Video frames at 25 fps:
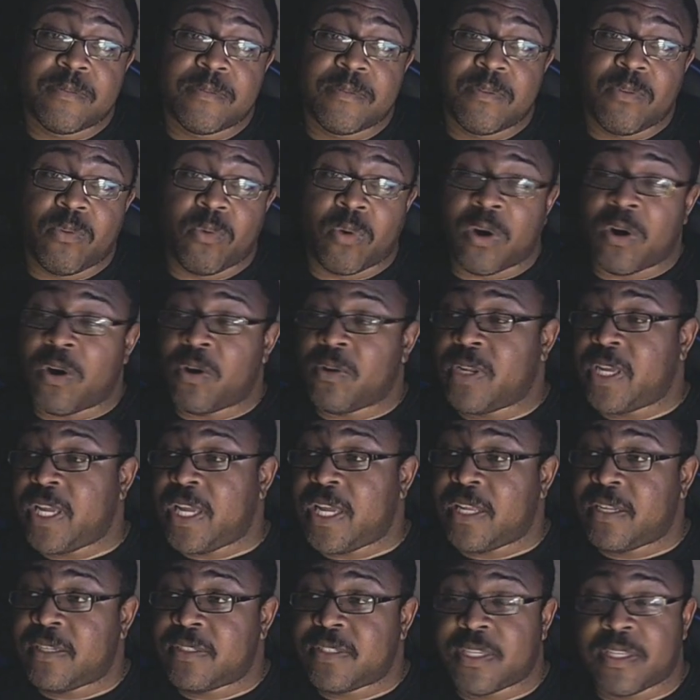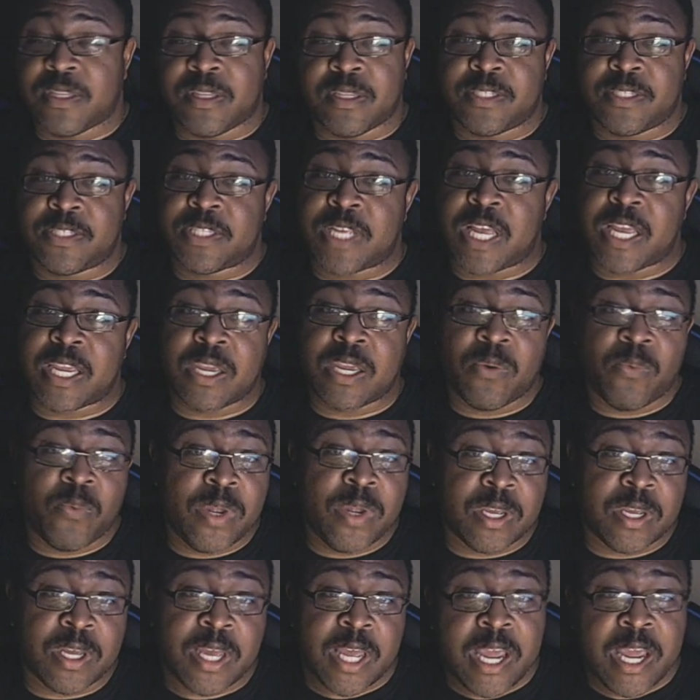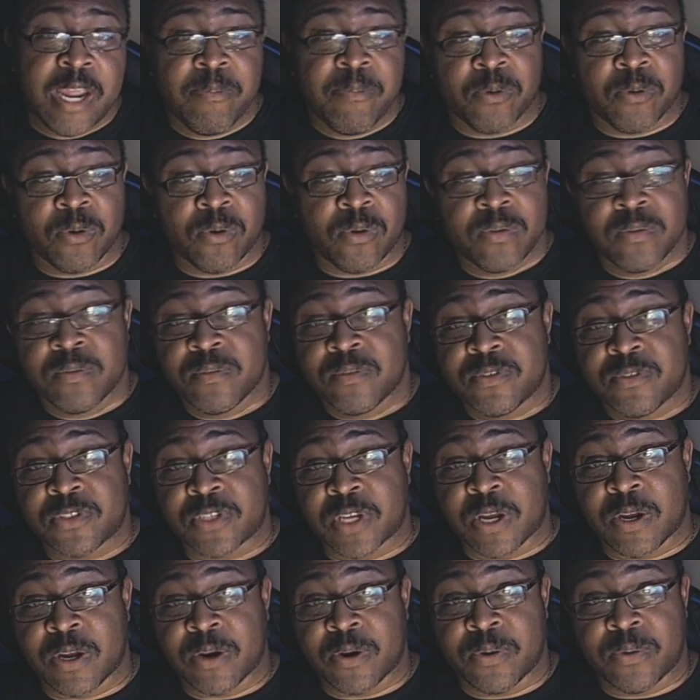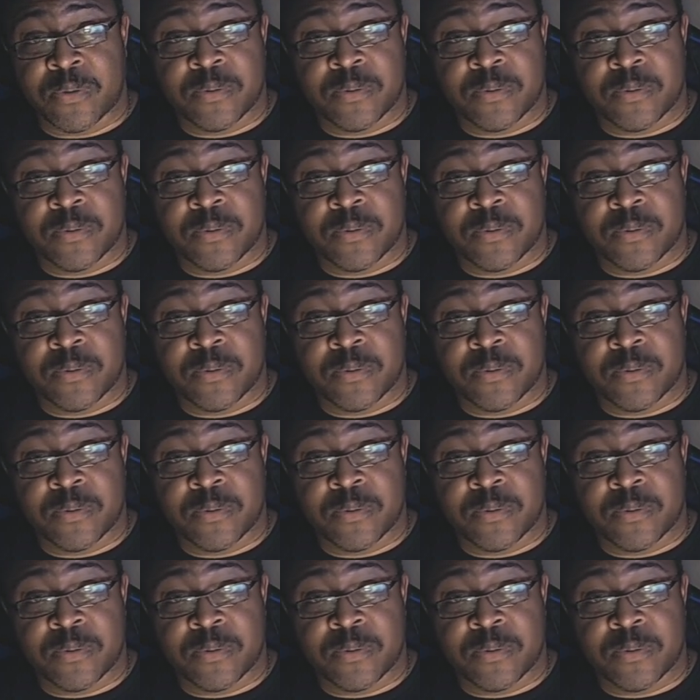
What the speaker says: We're only into the second week of April, so